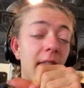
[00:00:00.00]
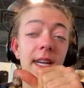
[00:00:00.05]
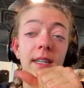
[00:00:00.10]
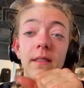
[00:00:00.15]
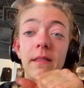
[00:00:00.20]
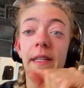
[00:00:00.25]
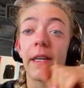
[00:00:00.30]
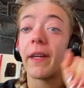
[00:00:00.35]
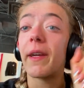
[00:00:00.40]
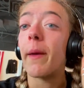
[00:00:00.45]

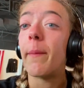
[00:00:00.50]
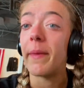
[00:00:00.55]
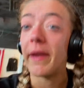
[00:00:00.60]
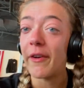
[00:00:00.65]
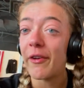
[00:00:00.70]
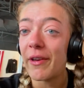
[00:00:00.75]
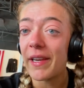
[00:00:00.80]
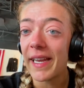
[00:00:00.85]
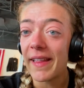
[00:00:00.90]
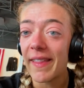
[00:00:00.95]
the
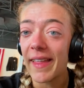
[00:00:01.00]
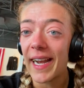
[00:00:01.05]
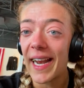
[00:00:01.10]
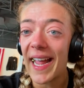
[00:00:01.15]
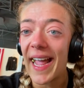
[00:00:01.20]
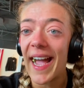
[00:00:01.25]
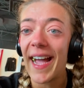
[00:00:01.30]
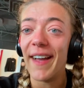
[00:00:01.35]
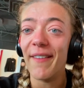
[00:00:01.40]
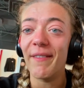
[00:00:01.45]
community that
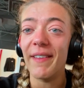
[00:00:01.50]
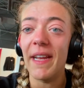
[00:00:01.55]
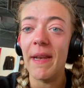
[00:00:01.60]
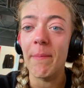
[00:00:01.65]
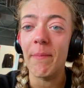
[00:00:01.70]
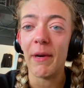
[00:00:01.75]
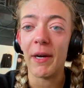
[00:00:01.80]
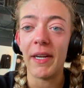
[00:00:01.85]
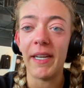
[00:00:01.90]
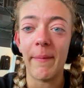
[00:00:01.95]
I have
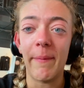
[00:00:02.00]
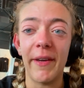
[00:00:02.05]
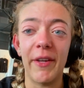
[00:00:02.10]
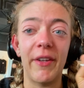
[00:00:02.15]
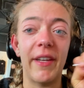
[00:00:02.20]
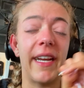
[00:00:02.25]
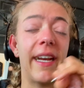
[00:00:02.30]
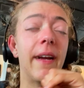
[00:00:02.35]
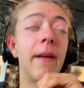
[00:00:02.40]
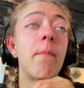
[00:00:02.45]
in
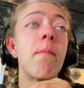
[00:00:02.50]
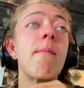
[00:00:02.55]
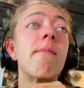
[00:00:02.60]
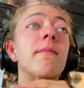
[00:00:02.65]
bodybuilding.